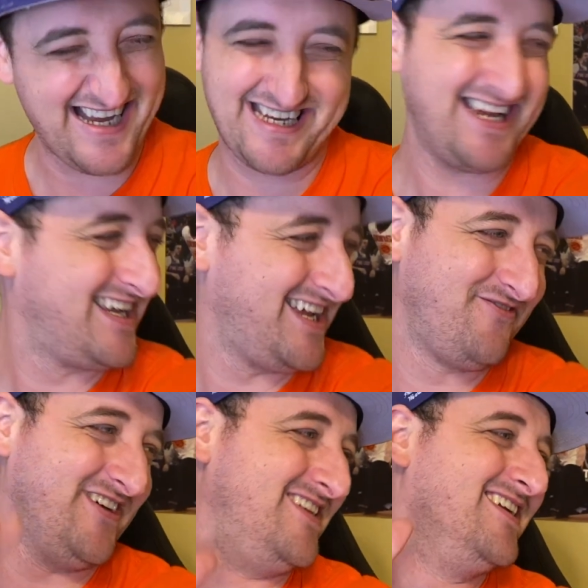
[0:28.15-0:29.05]
I can't
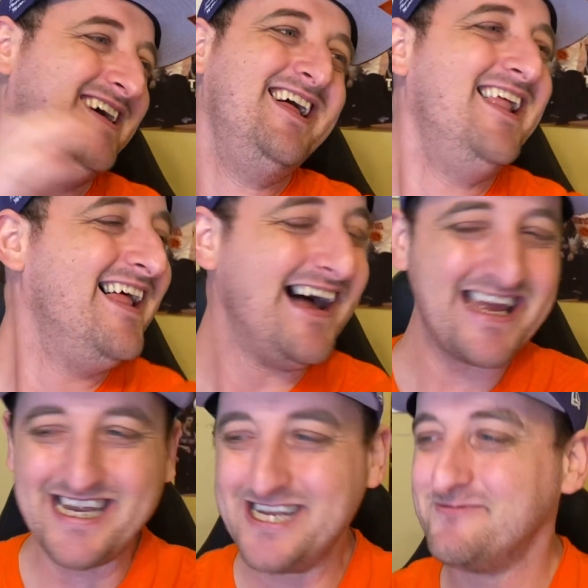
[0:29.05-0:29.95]
even,
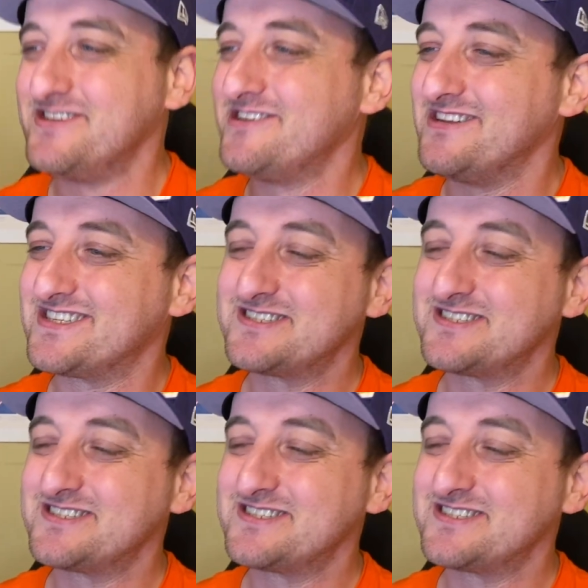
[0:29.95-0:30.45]
I can't even even do this.